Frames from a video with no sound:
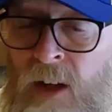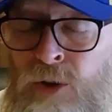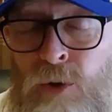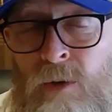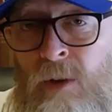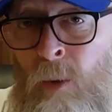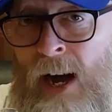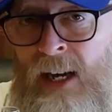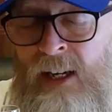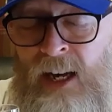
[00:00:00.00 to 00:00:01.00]
Don't know if the
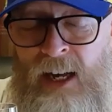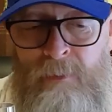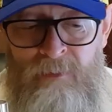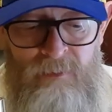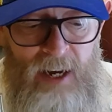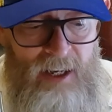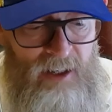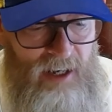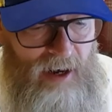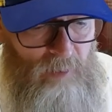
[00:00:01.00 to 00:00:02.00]
wine had any effect
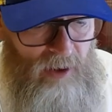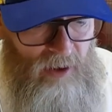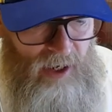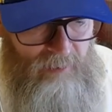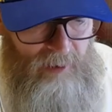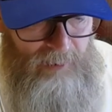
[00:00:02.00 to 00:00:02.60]
on that, whether that